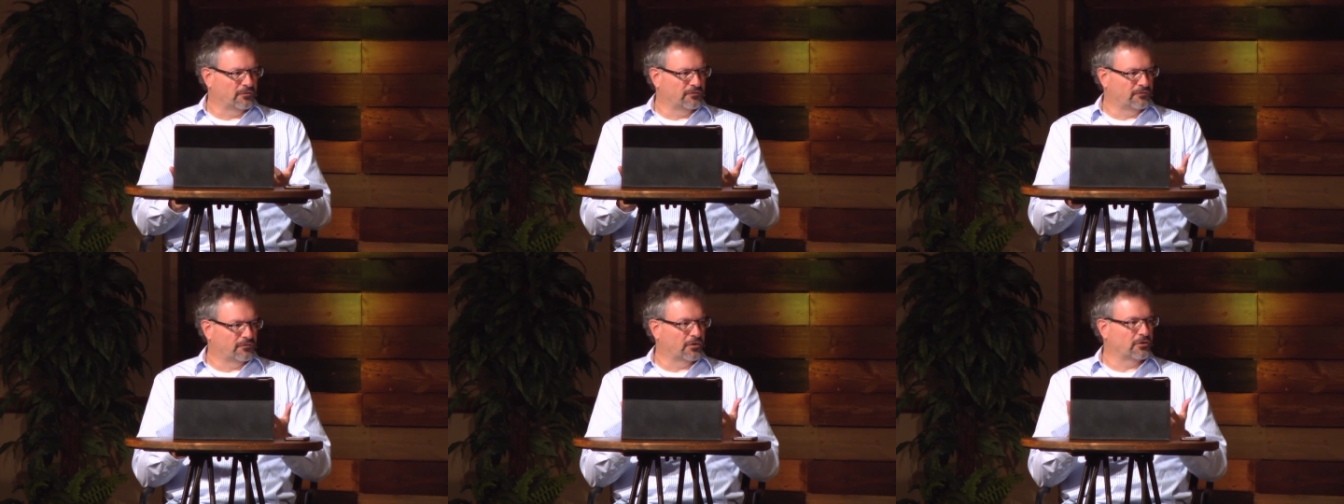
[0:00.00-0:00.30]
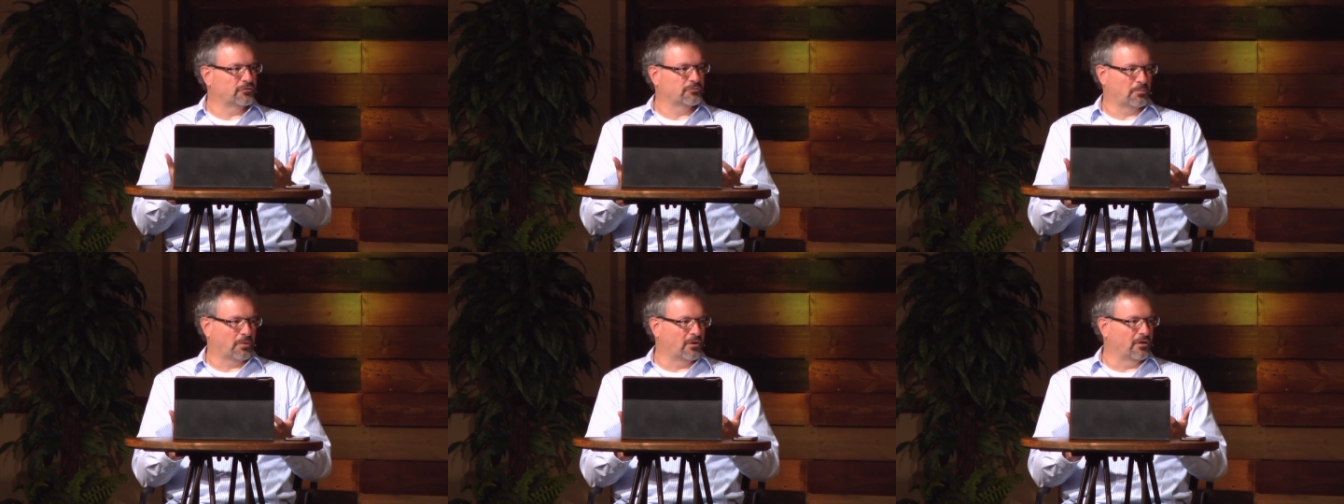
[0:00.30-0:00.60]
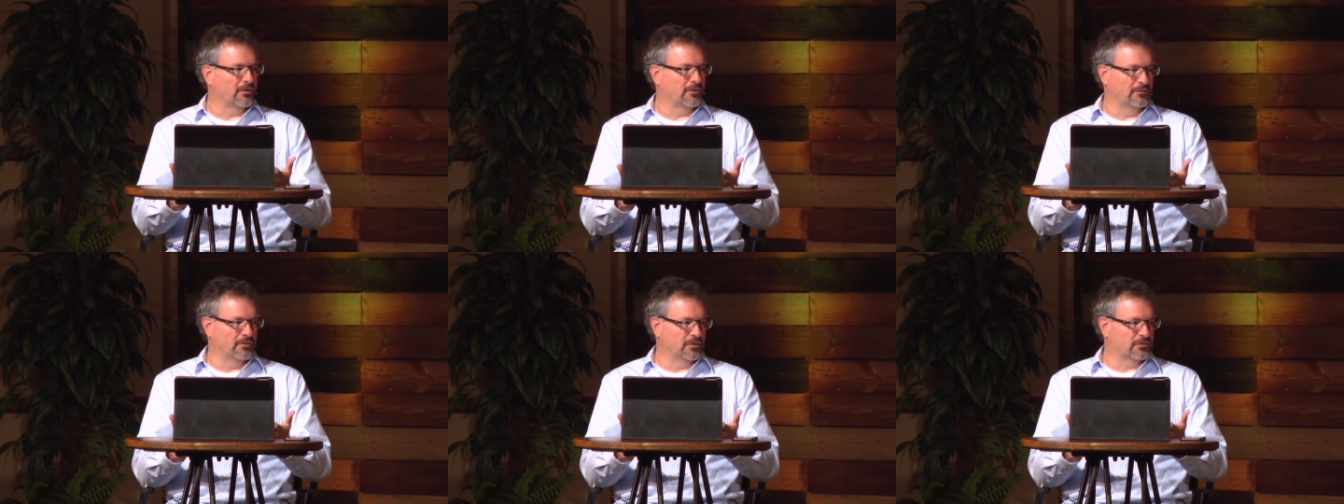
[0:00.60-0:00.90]
first
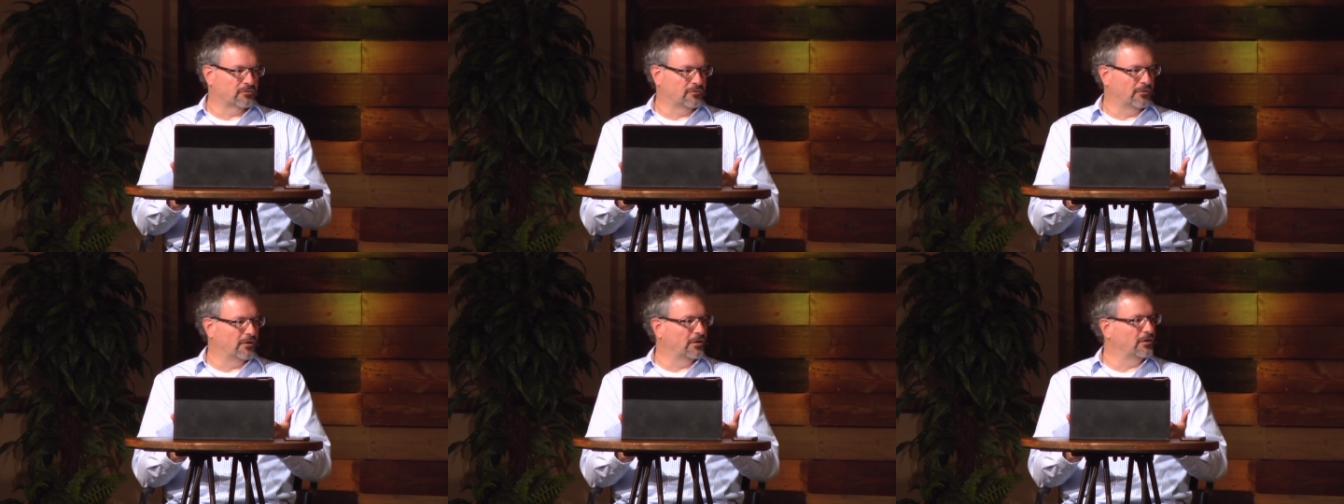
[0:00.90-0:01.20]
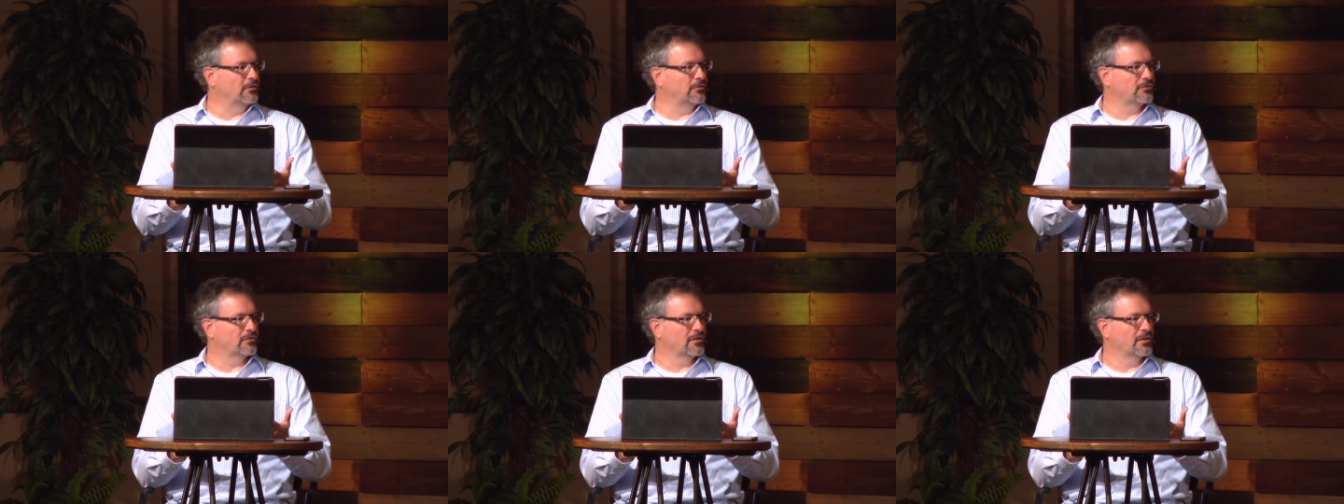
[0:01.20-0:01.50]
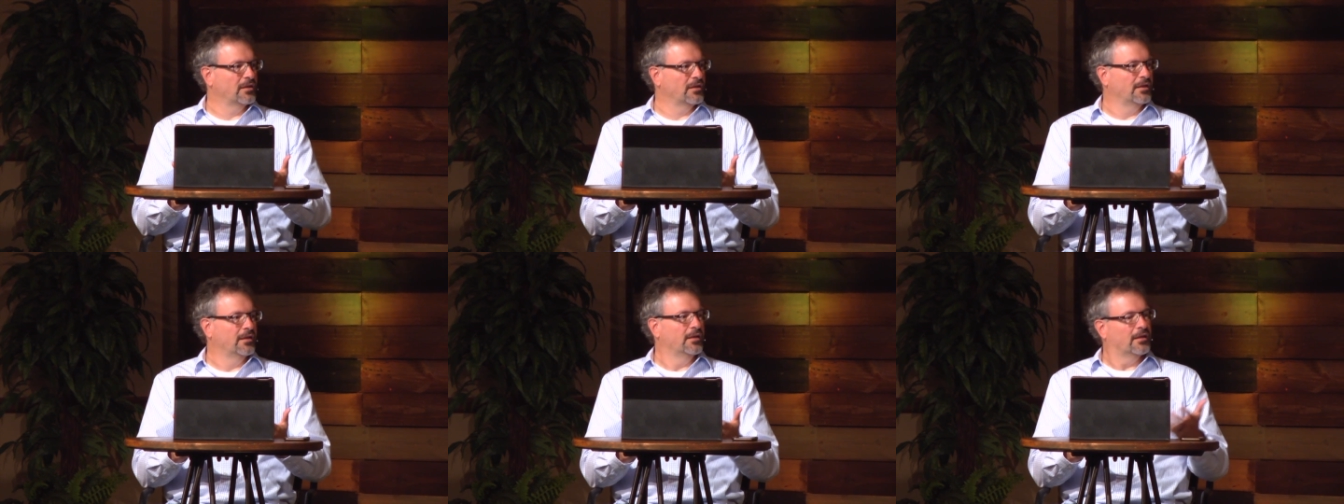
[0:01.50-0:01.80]
part of this verse,
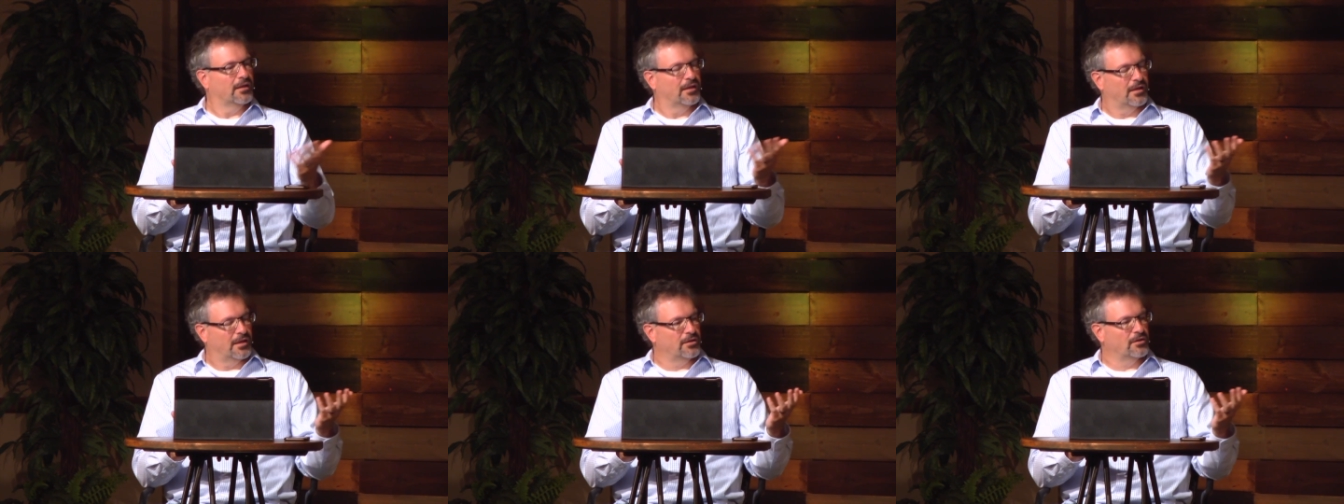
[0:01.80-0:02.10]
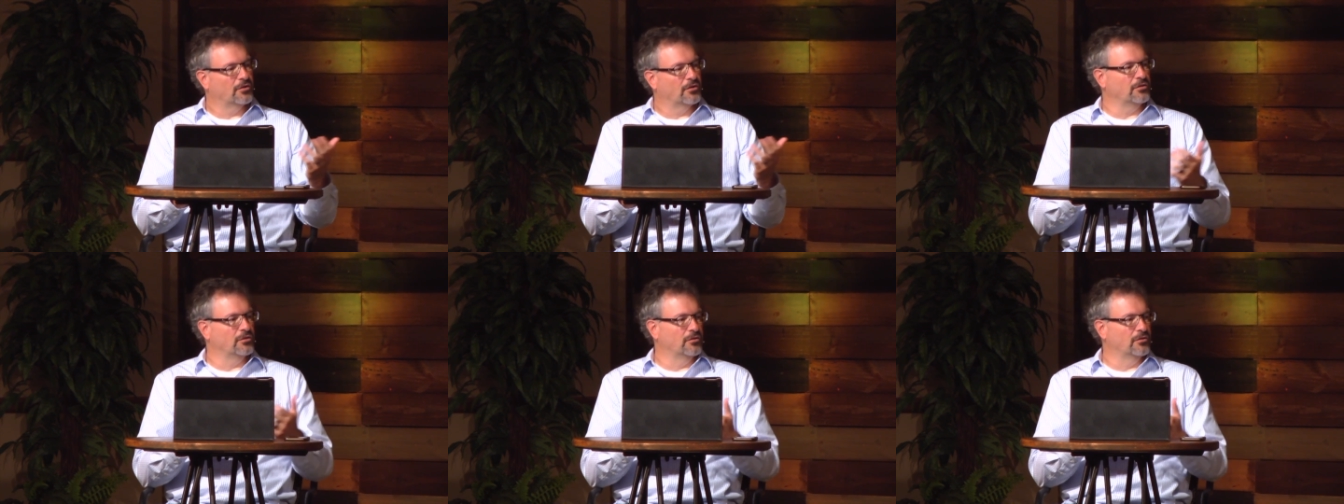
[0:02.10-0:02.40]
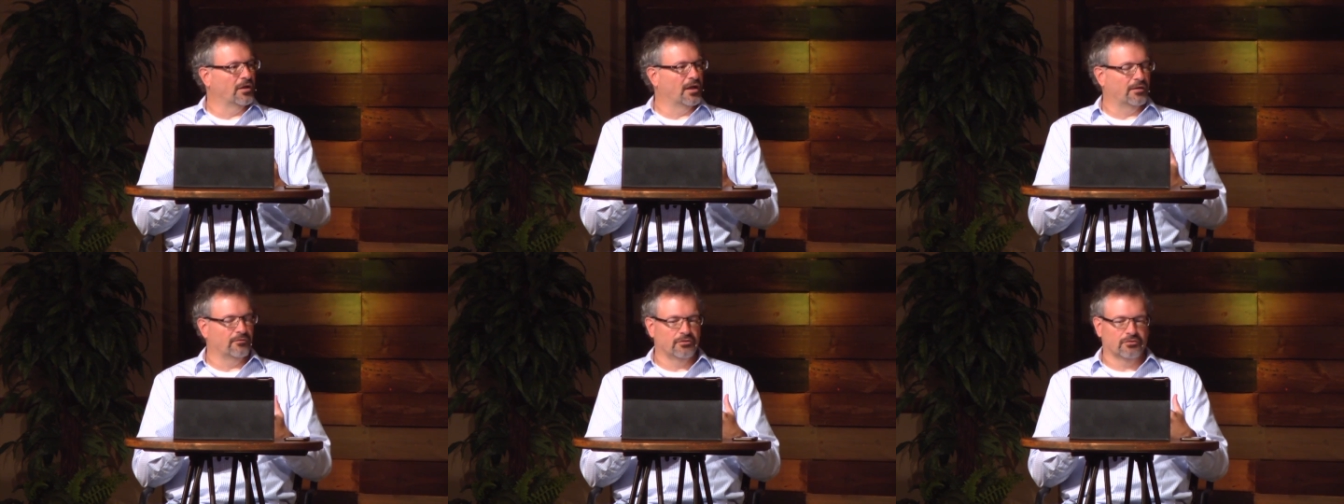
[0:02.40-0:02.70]
and I know you
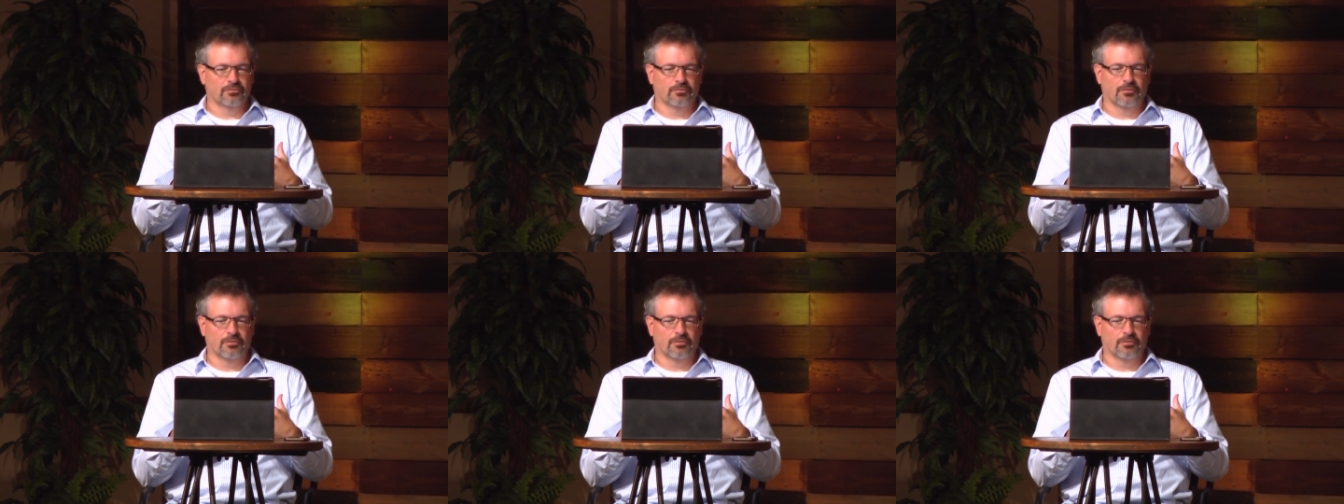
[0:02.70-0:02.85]
have as